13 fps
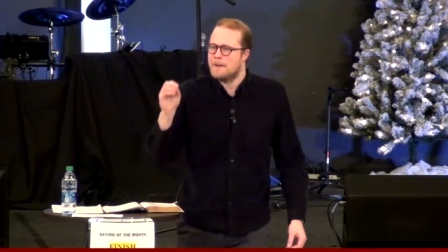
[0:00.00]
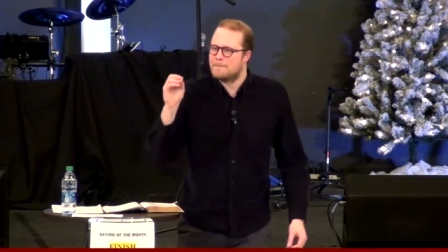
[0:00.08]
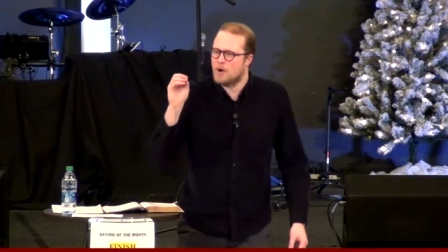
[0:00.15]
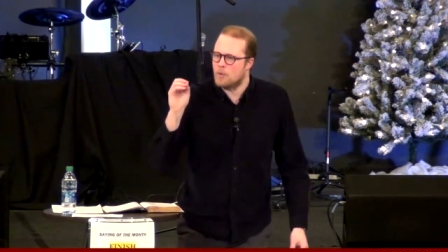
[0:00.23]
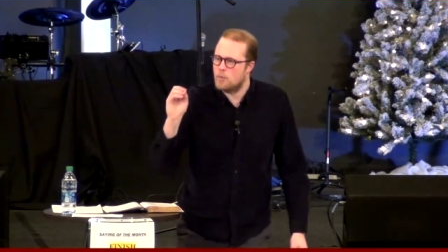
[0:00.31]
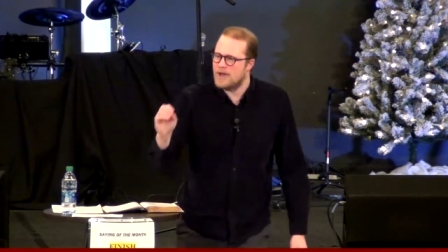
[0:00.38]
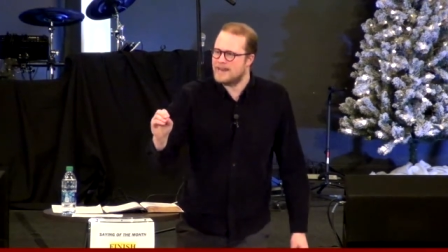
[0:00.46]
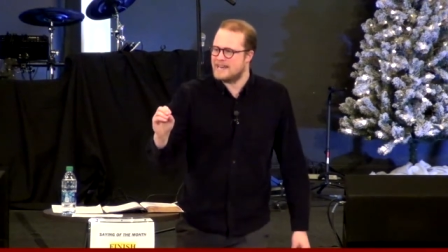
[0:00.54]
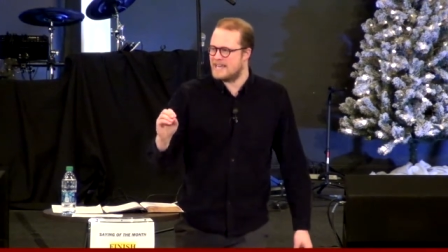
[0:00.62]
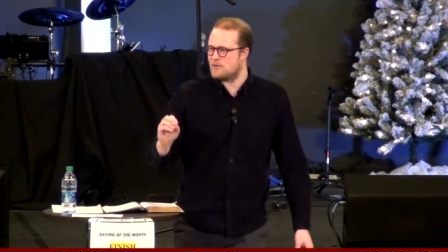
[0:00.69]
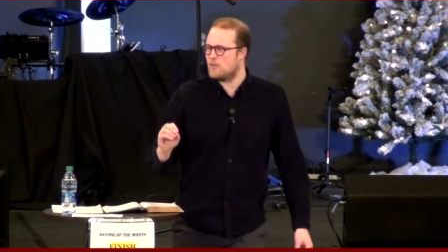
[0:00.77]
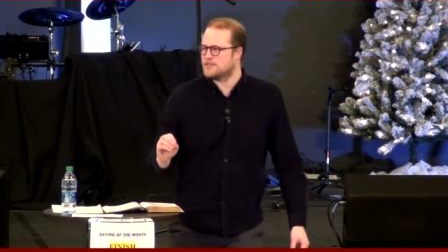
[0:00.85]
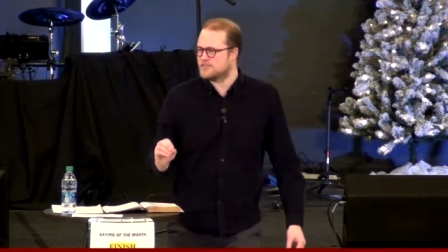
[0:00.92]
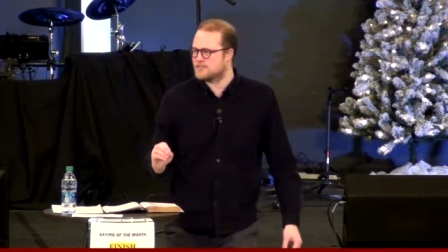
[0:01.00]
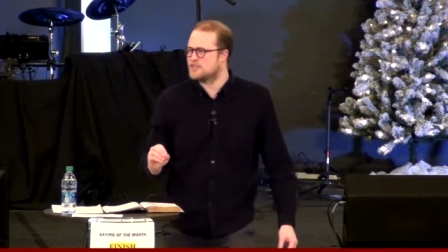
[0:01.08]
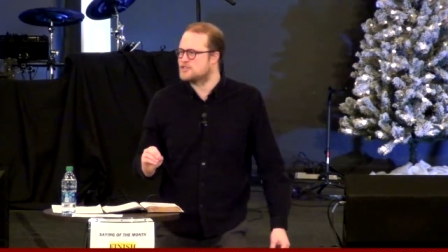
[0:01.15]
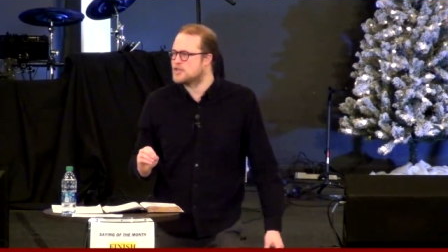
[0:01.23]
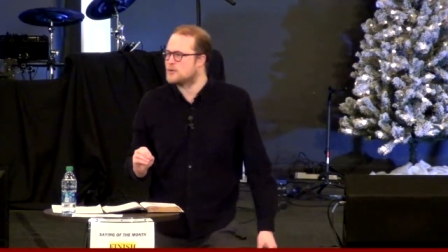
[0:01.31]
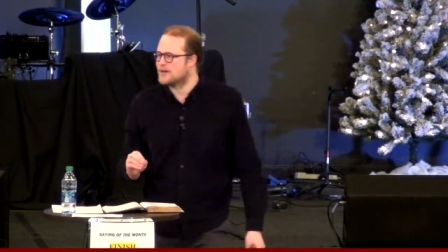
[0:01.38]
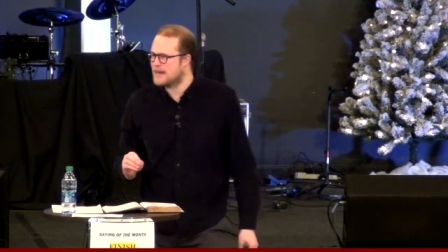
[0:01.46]
but when He wants to
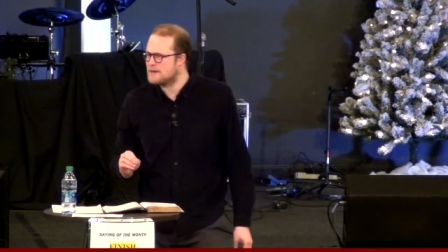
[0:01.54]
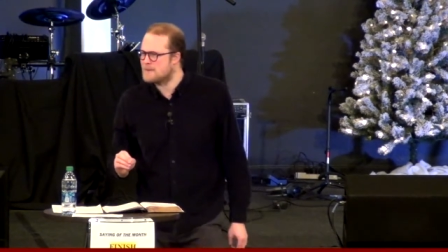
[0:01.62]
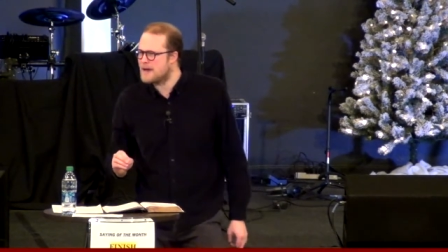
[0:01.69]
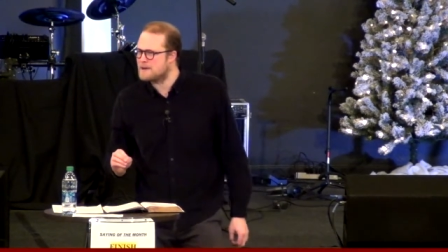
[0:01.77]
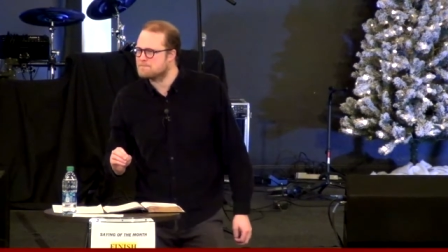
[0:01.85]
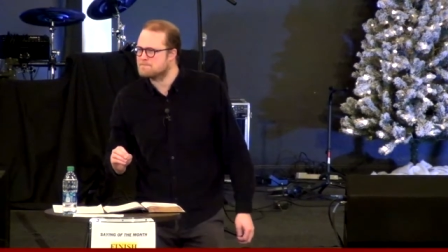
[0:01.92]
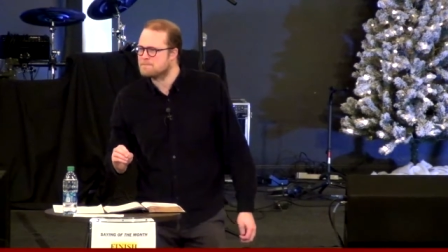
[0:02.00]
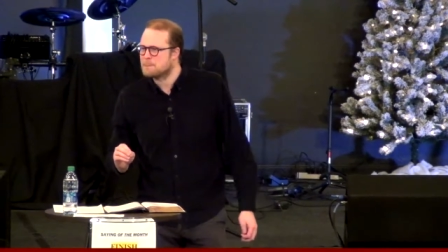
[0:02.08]
do it. Amen?